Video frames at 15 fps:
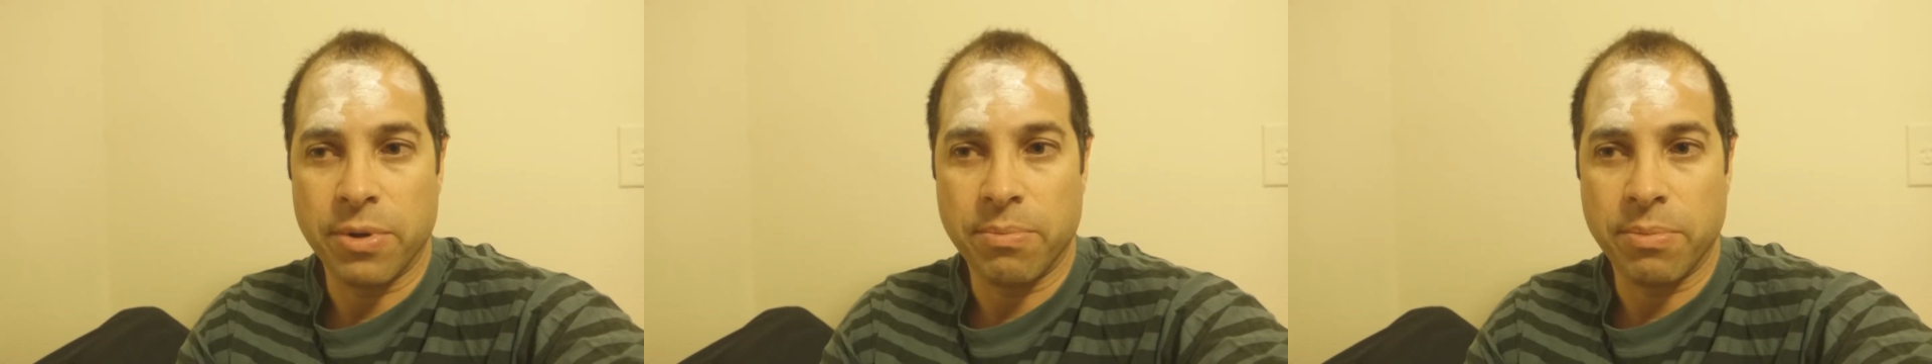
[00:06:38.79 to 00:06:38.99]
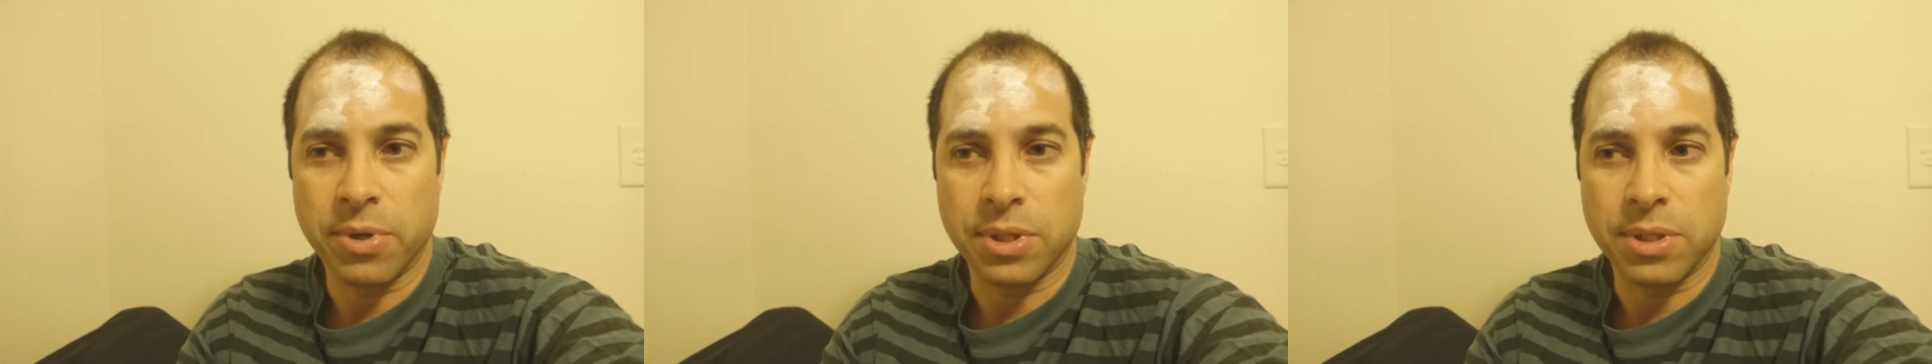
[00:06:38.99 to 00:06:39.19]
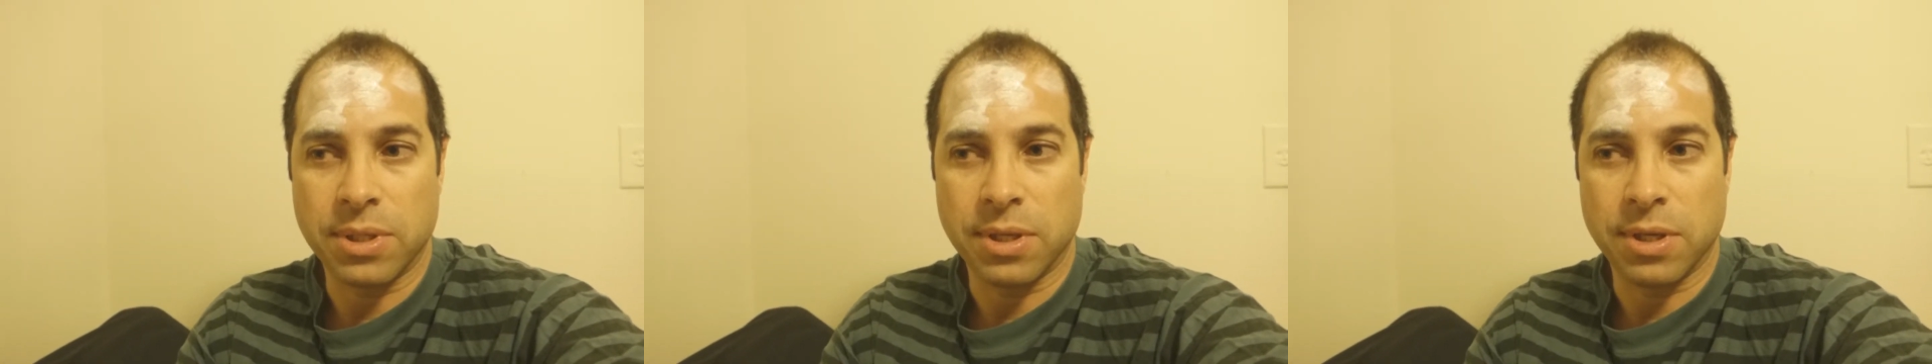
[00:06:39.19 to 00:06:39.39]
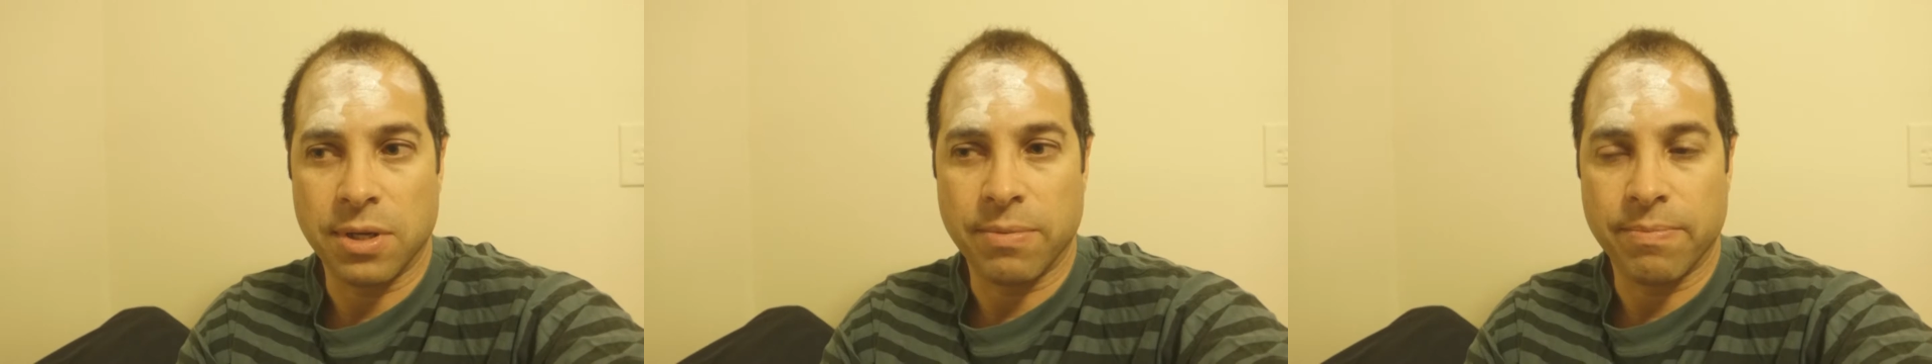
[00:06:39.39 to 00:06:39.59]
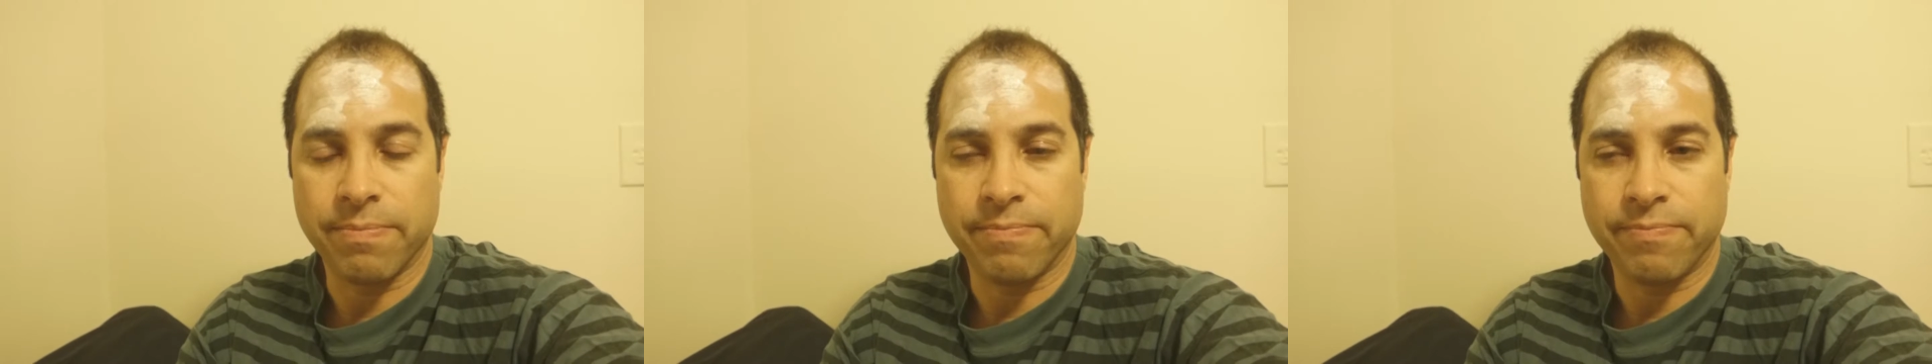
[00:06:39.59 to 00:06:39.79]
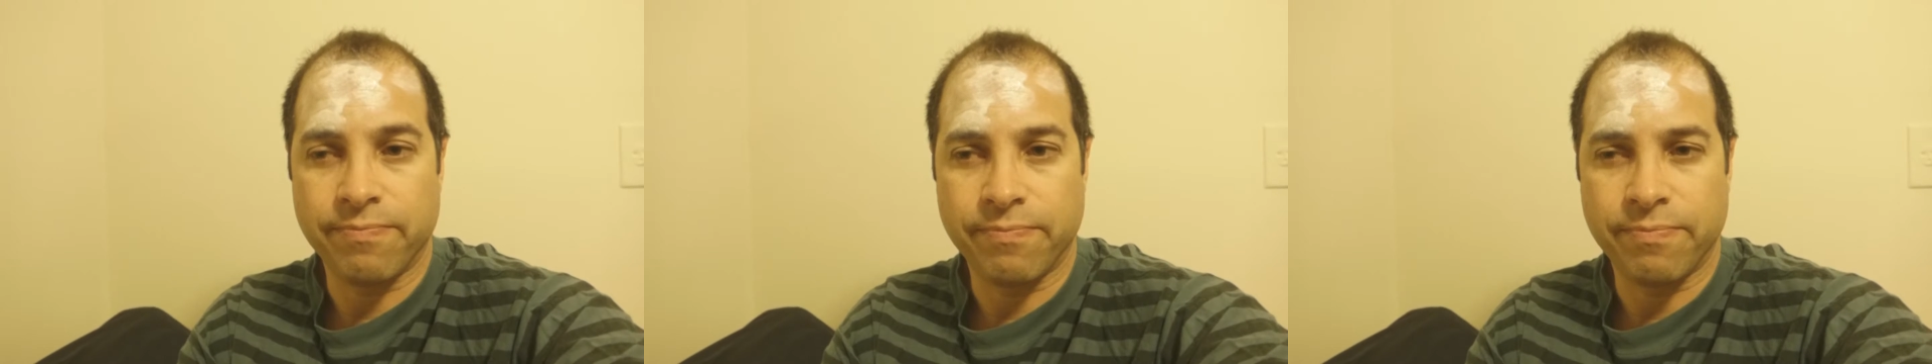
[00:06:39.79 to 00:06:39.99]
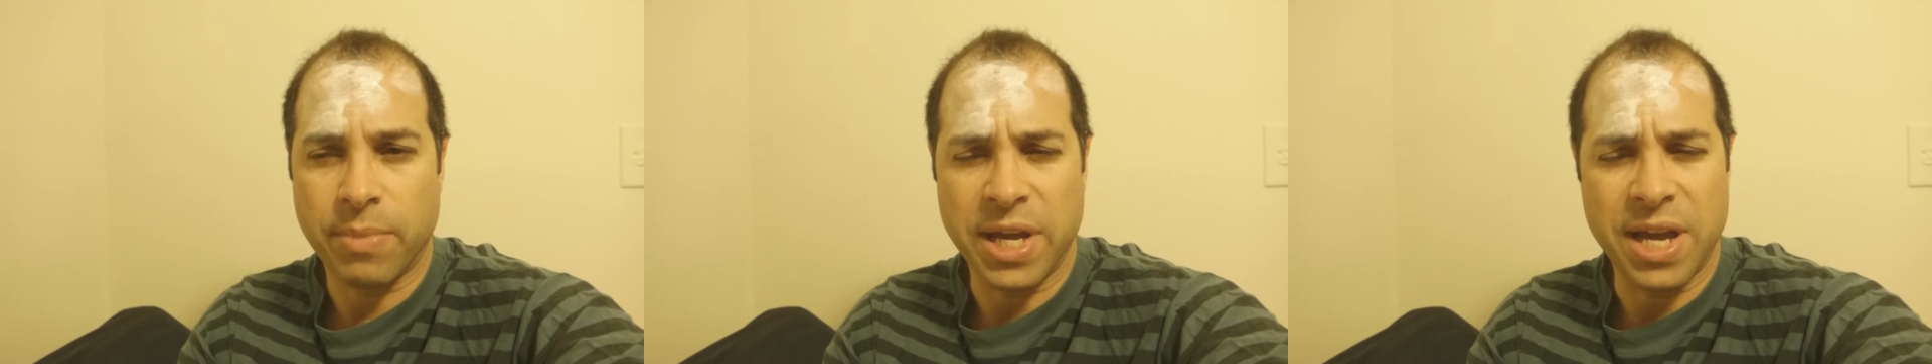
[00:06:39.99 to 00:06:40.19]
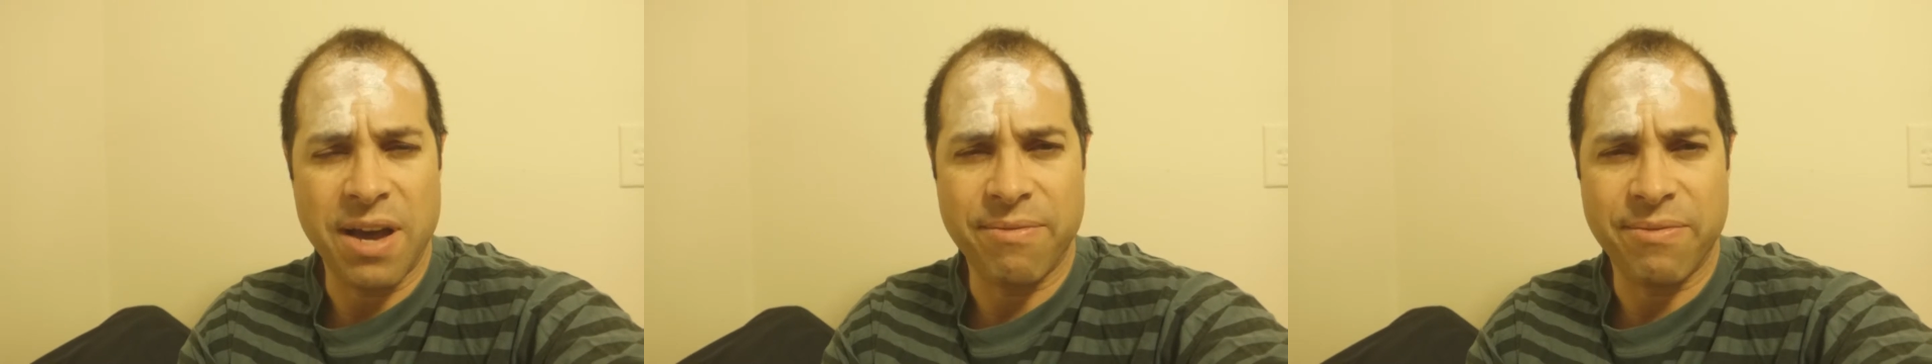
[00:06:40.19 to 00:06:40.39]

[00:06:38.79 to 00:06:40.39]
But my eye